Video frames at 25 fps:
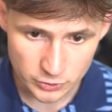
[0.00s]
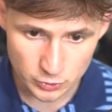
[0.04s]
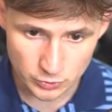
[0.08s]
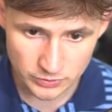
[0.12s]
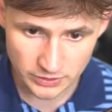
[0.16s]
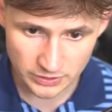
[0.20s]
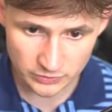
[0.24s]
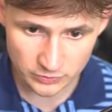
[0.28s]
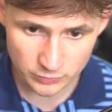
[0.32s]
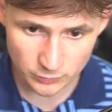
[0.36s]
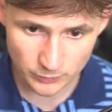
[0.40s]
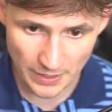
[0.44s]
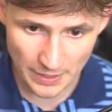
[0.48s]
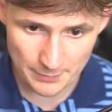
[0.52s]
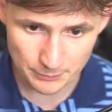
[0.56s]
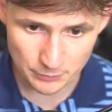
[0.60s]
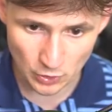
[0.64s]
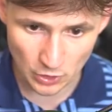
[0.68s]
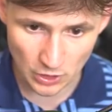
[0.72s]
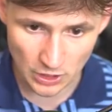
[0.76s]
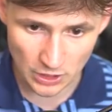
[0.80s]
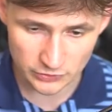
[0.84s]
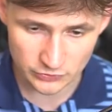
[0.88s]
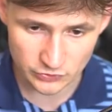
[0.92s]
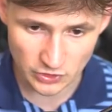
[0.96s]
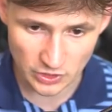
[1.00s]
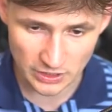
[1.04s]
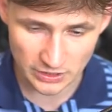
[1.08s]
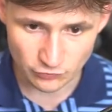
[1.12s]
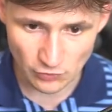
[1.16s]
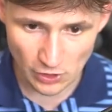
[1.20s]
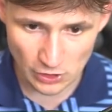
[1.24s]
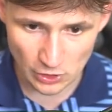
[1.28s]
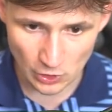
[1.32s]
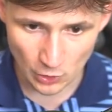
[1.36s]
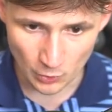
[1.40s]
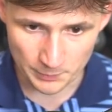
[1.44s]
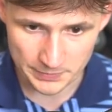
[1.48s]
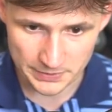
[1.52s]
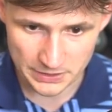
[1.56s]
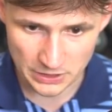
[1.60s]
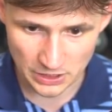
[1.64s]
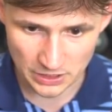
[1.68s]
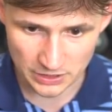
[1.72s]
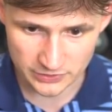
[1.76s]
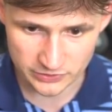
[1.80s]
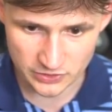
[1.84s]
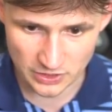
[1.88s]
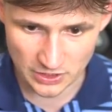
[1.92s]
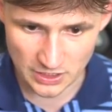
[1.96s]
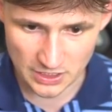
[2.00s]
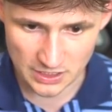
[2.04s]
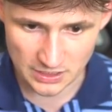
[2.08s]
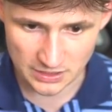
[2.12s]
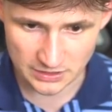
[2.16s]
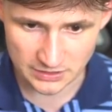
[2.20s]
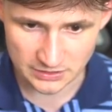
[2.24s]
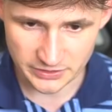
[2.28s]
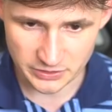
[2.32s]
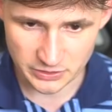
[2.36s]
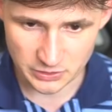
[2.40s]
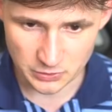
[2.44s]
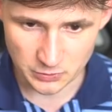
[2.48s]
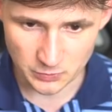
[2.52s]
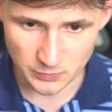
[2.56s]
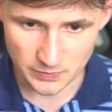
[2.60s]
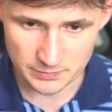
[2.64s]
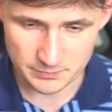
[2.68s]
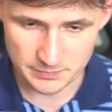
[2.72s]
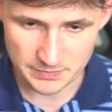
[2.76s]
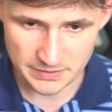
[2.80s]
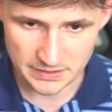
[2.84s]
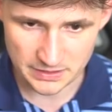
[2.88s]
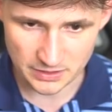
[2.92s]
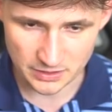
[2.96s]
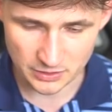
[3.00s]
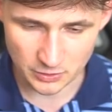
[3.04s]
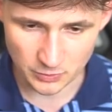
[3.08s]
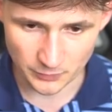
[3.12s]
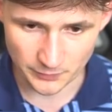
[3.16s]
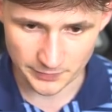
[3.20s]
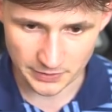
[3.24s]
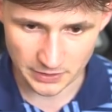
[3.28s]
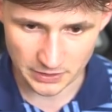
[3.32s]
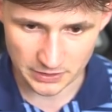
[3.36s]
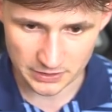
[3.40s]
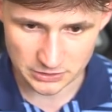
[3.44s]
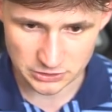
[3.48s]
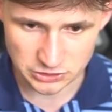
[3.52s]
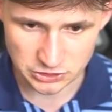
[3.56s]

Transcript: You can grab the hot dog. Follow me, hot dog. You and me are going on a